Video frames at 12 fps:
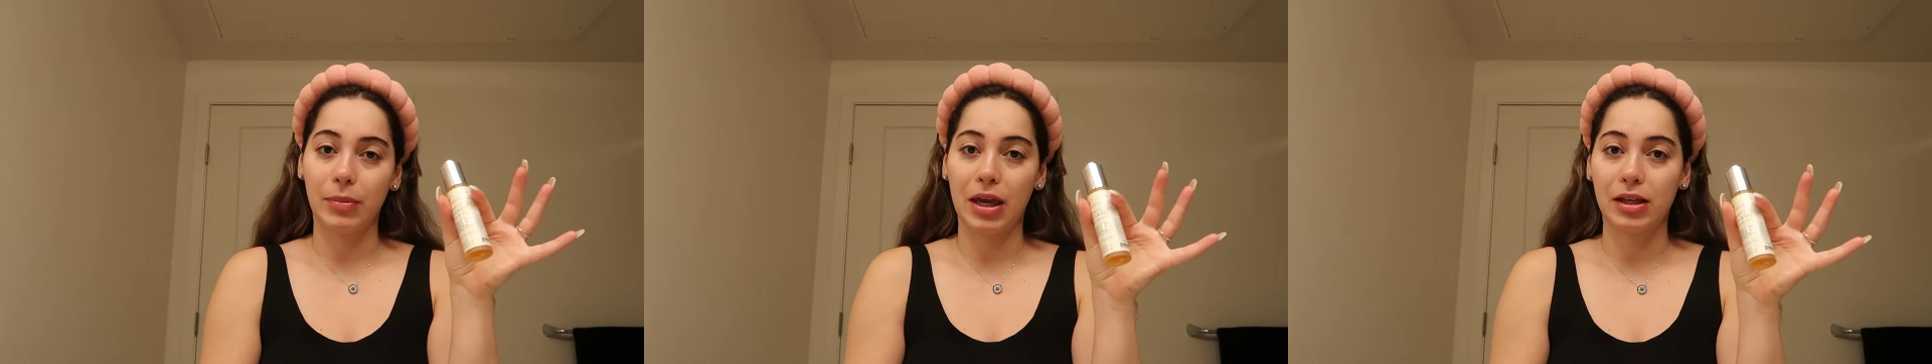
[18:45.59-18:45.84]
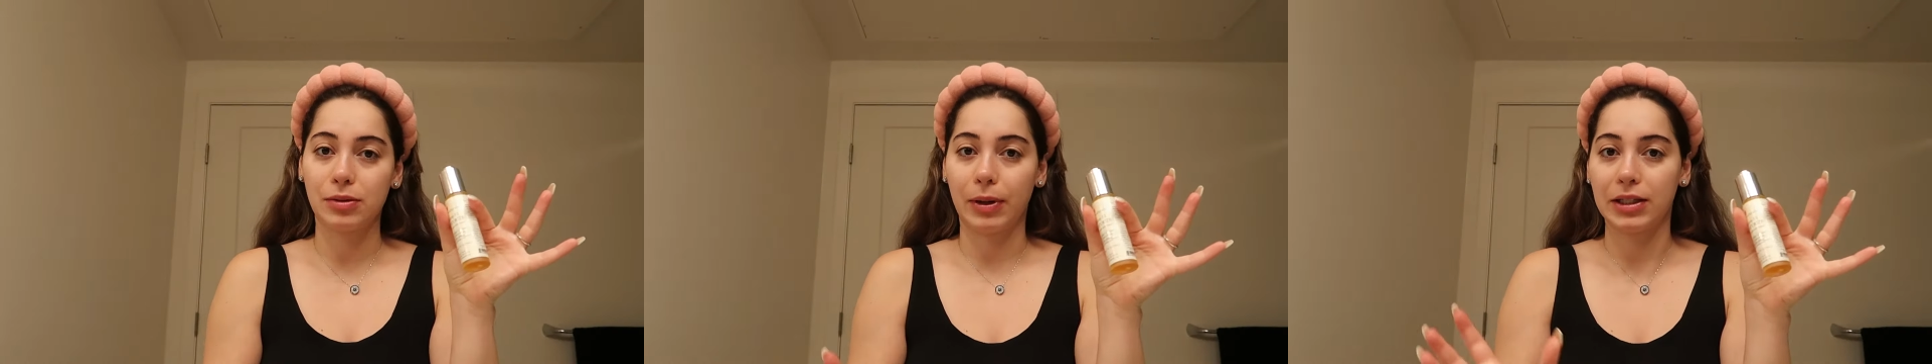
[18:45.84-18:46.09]

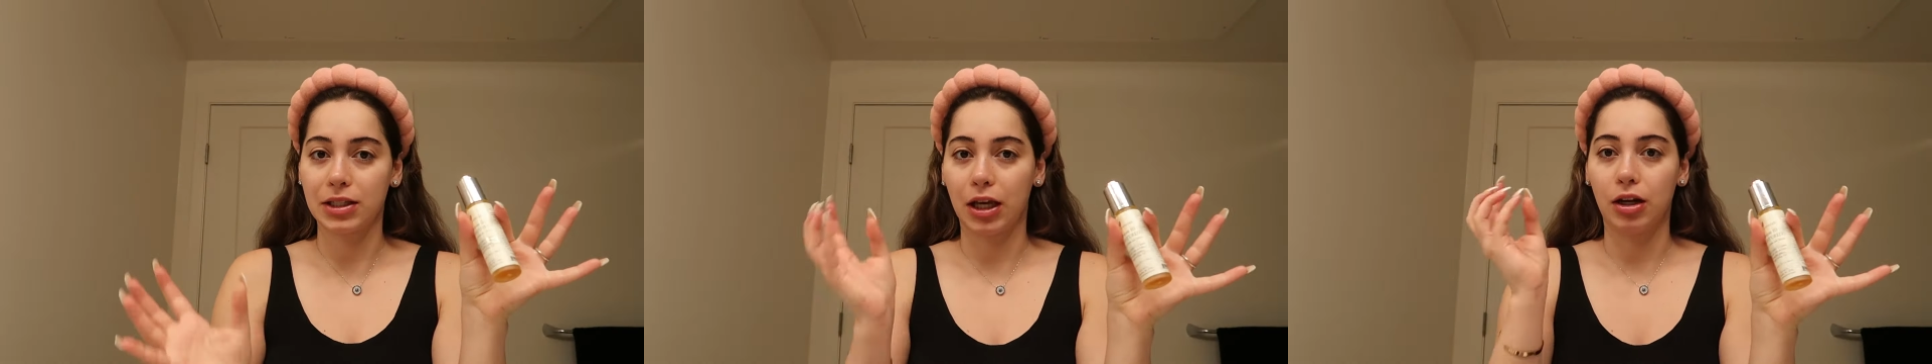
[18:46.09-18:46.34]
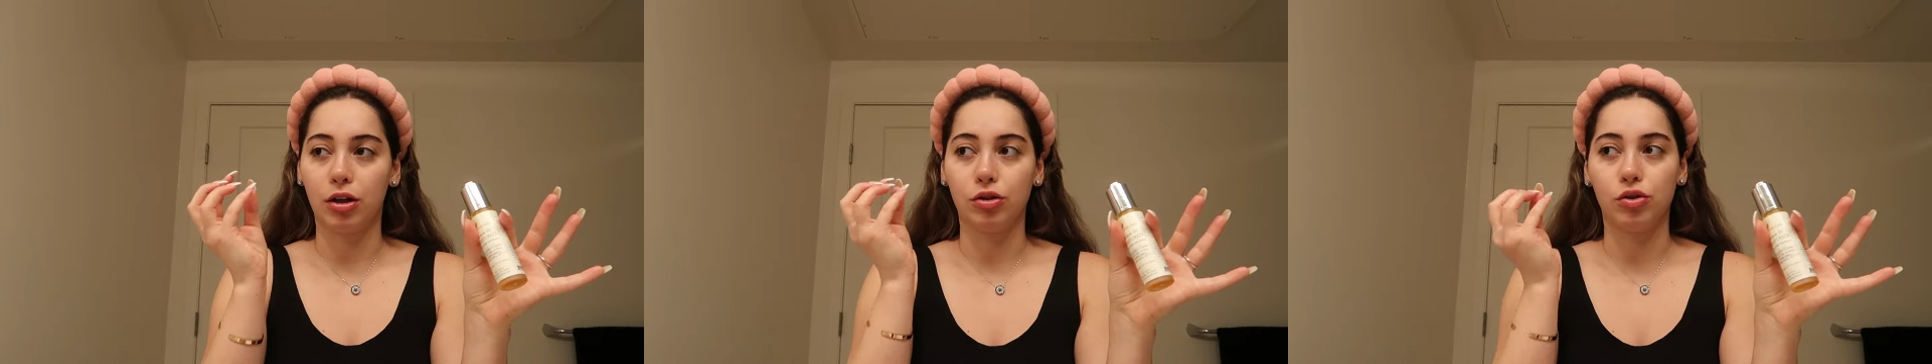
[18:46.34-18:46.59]
makes my
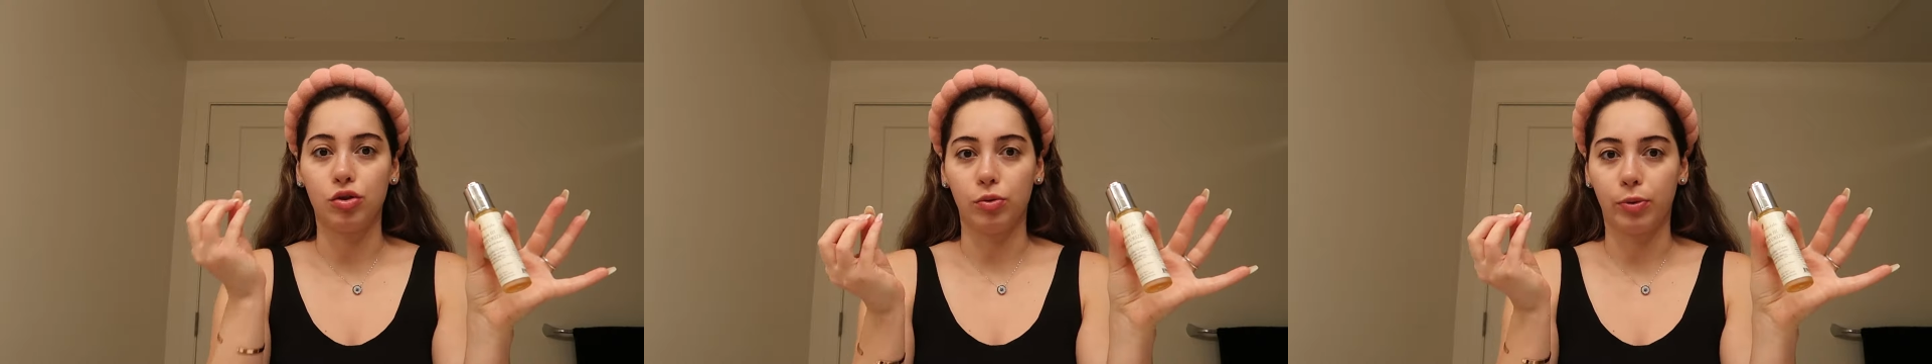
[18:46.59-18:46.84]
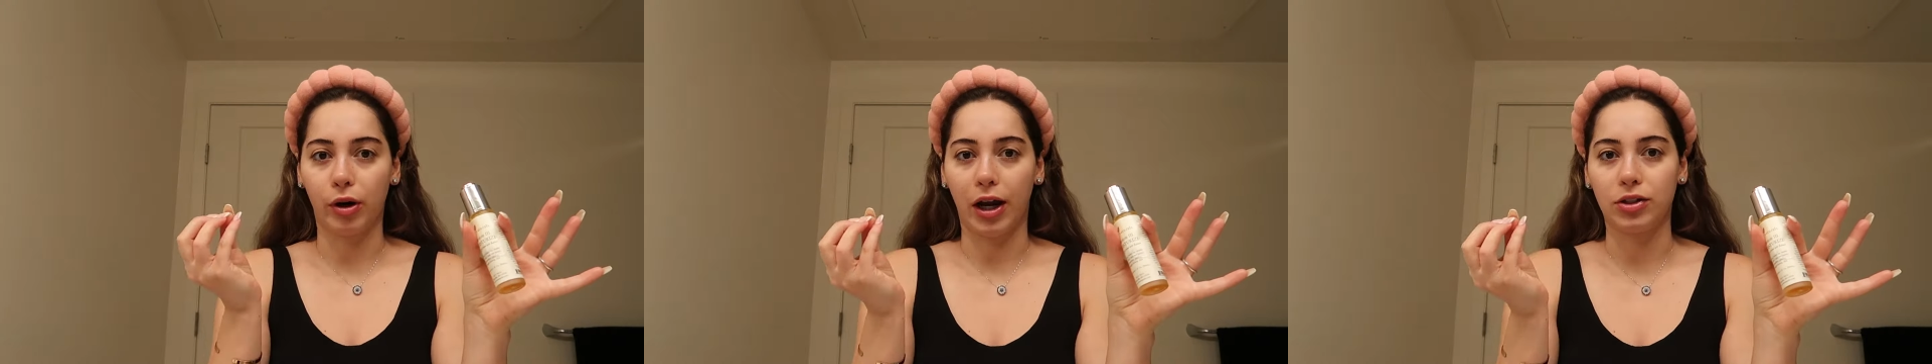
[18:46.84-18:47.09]
skin
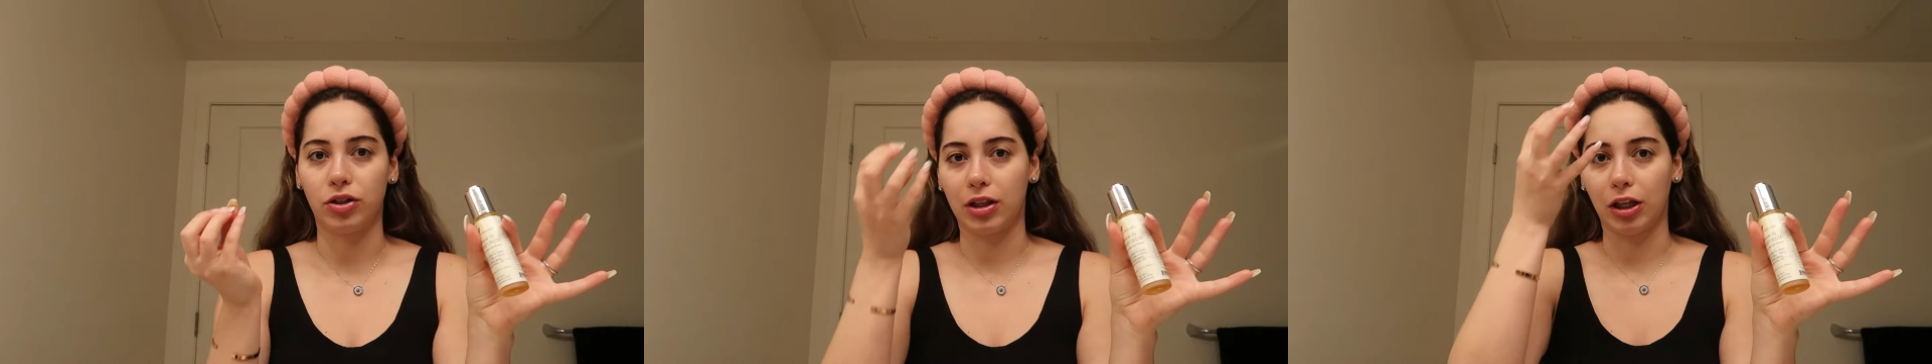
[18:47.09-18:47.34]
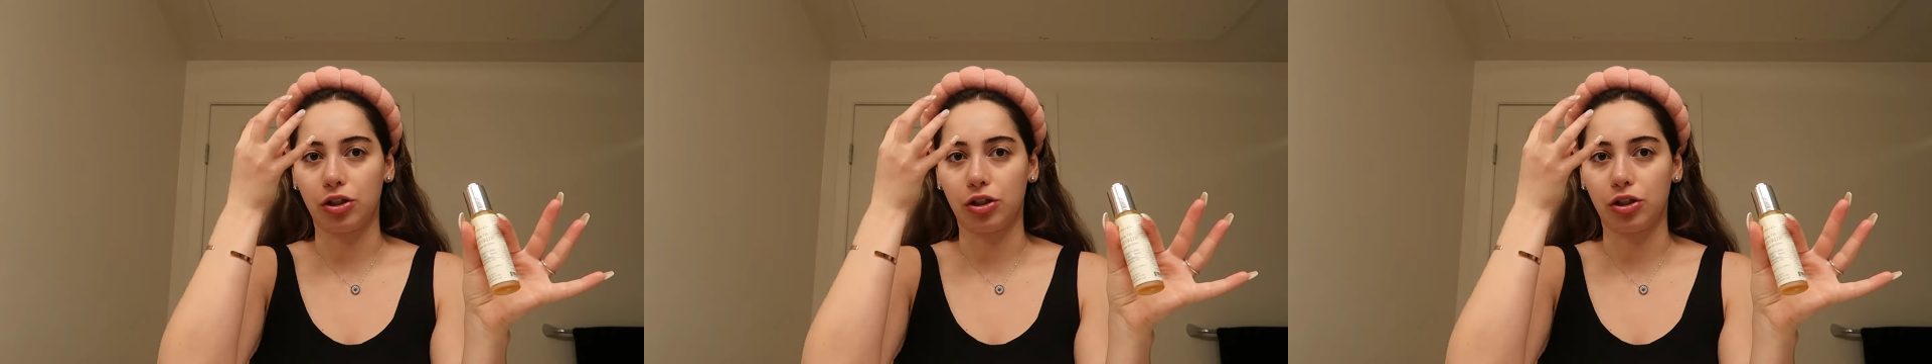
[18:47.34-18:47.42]
super hydrated,